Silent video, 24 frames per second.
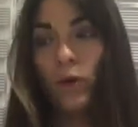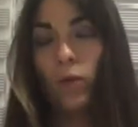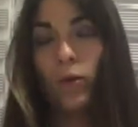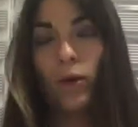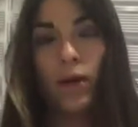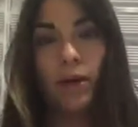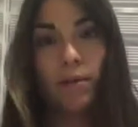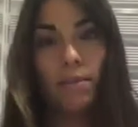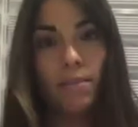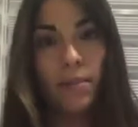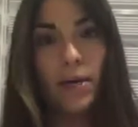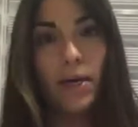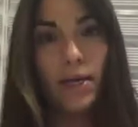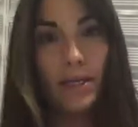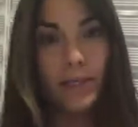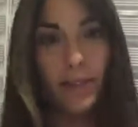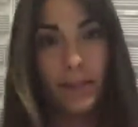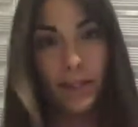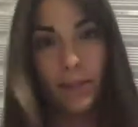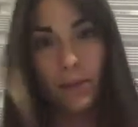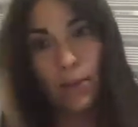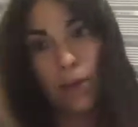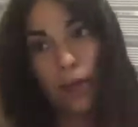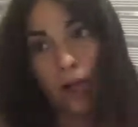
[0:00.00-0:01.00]
it
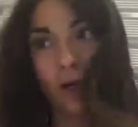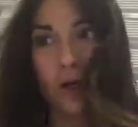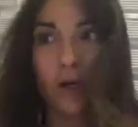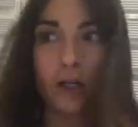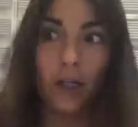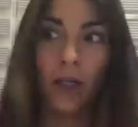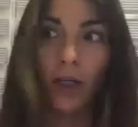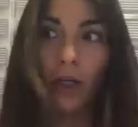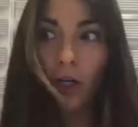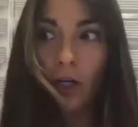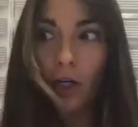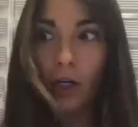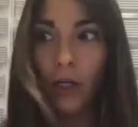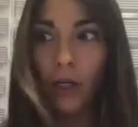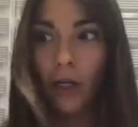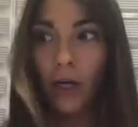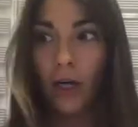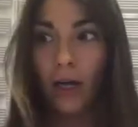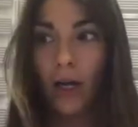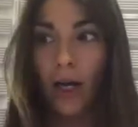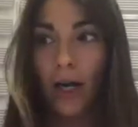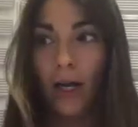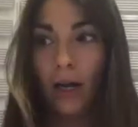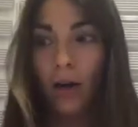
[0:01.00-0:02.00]
means to be a good
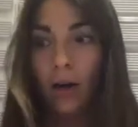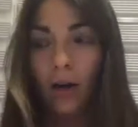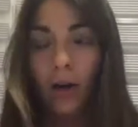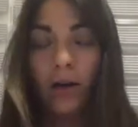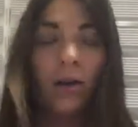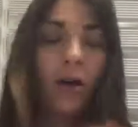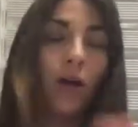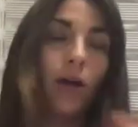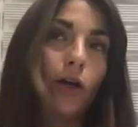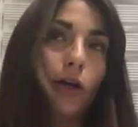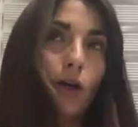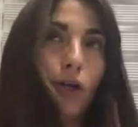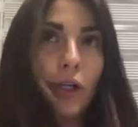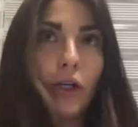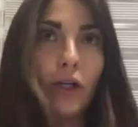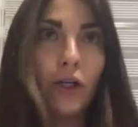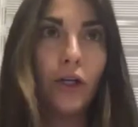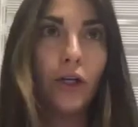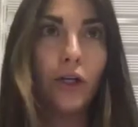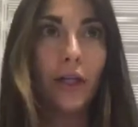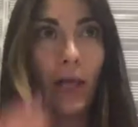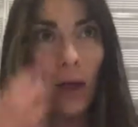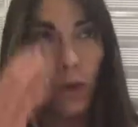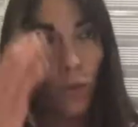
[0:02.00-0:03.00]
learner, or not a good
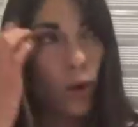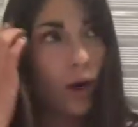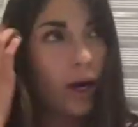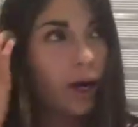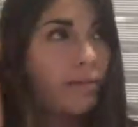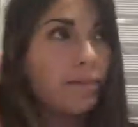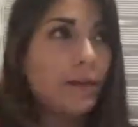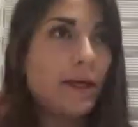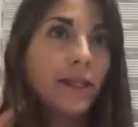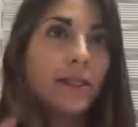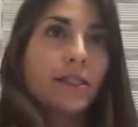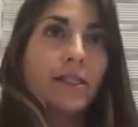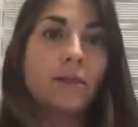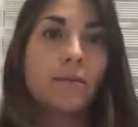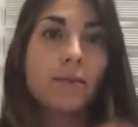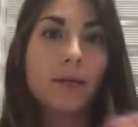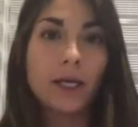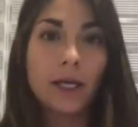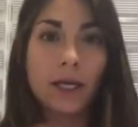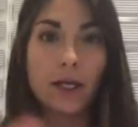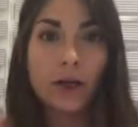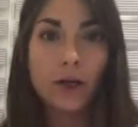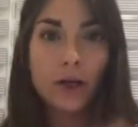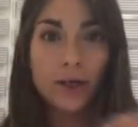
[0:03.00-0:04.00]
learner, like what it means to
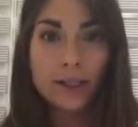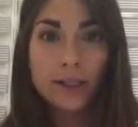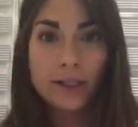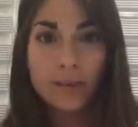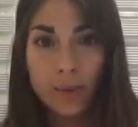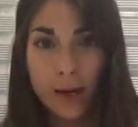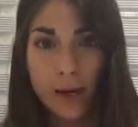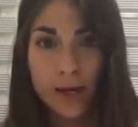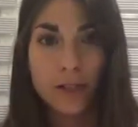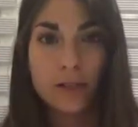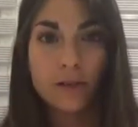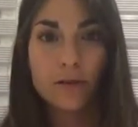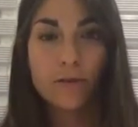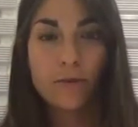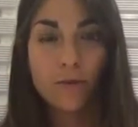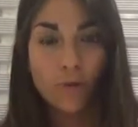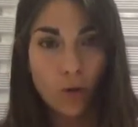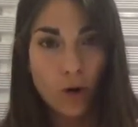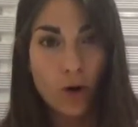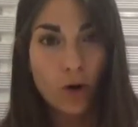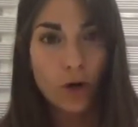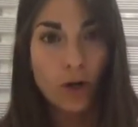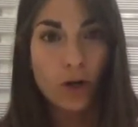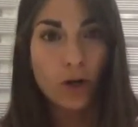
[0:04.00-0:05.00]
be in a good space
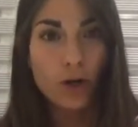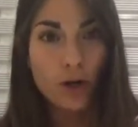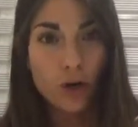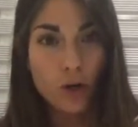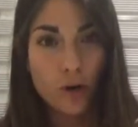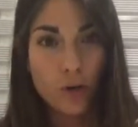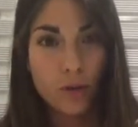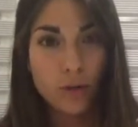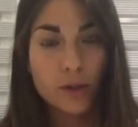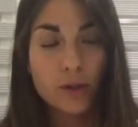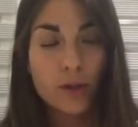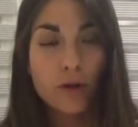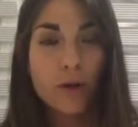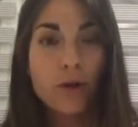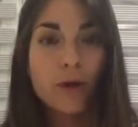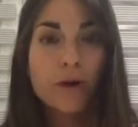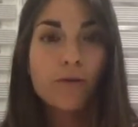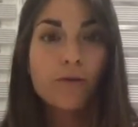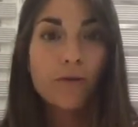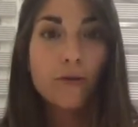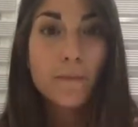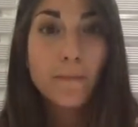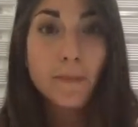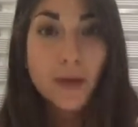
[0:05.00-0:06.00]
for you? So
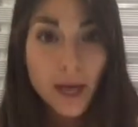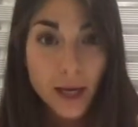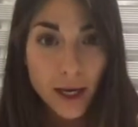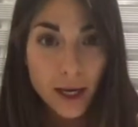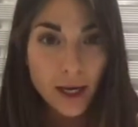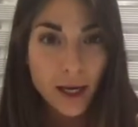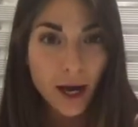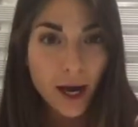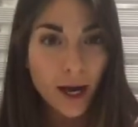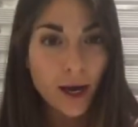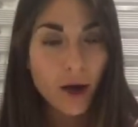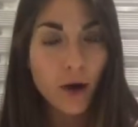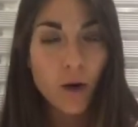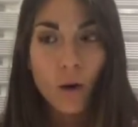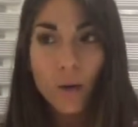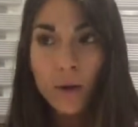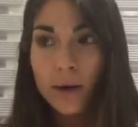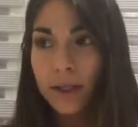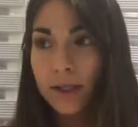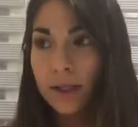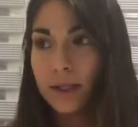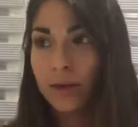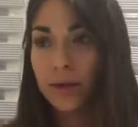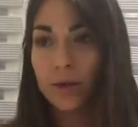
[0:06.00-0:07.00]
for me, I
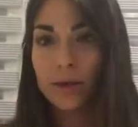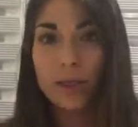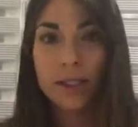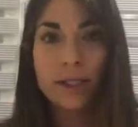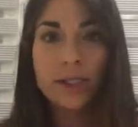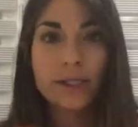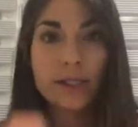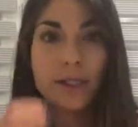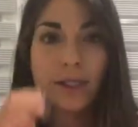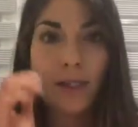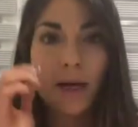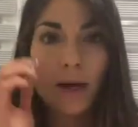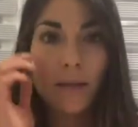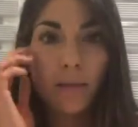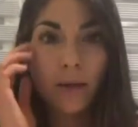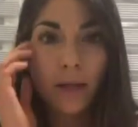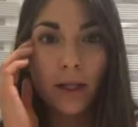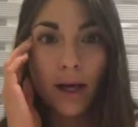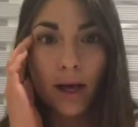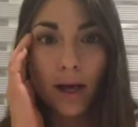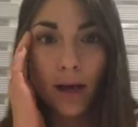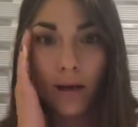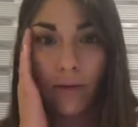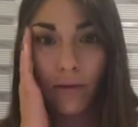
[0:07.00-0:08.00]
always use this
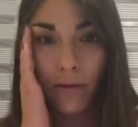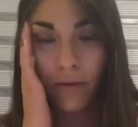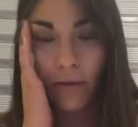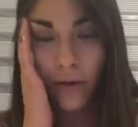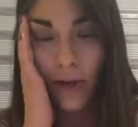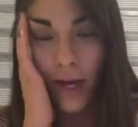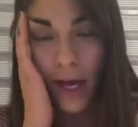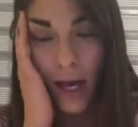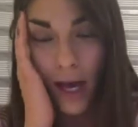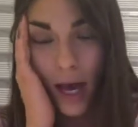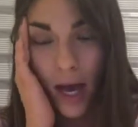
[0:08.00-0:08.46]
example of,